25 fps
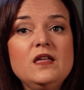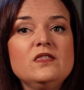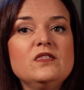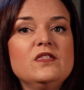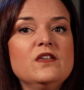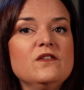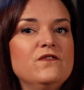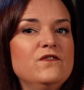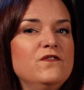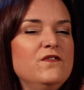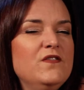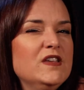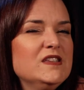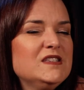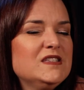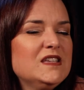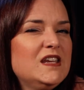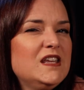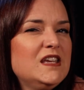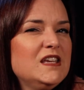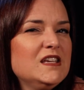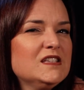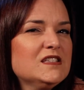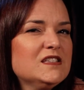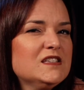The
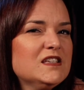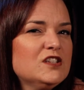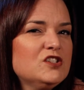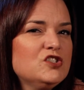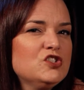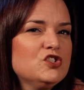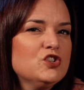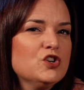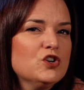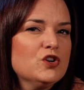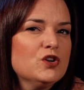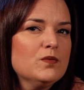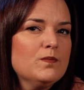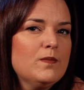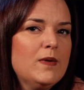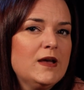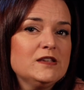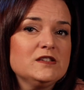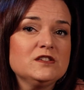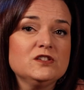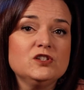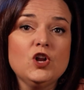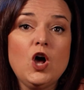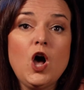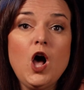visiting sister
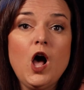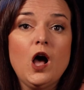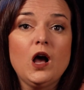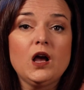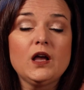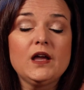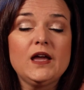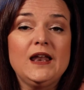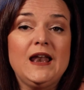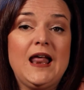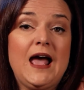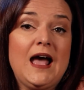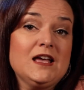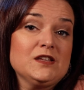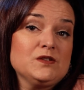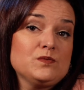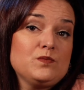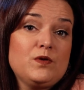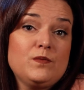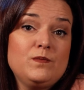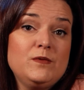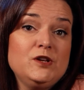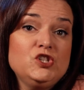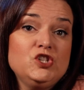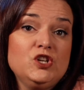must knock and ask
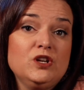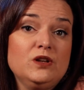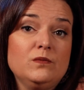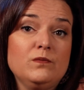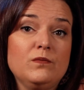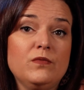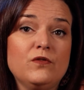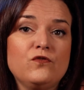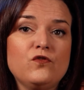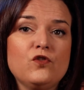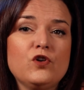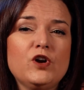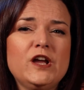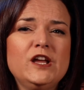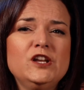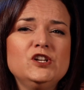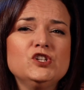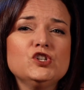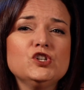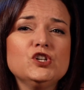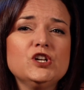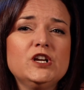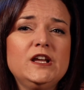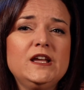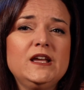permission before
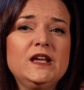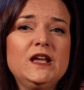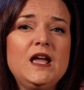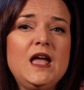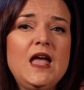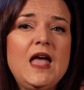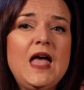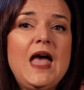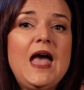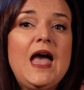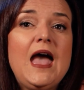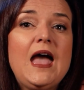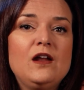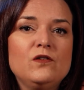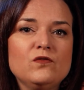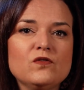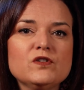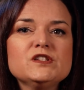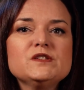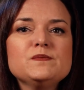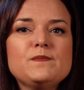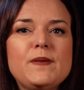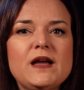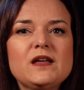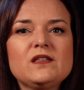entering and
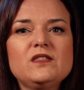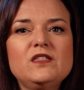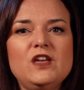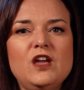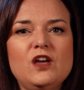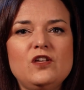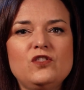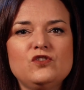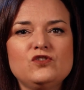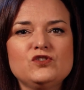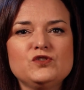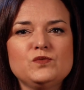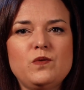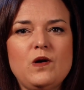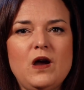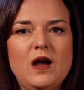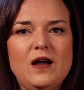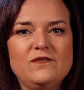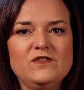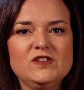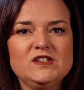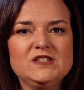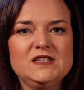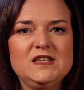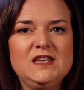respect the other's
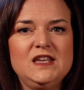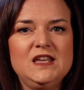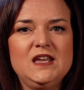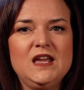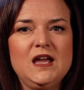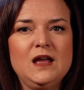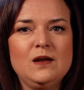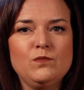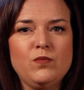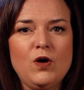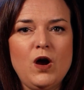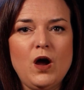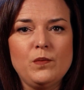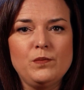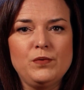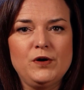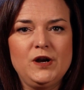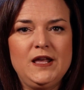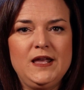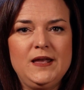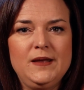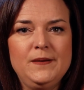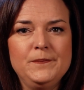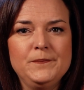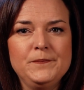privacy and
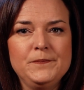property.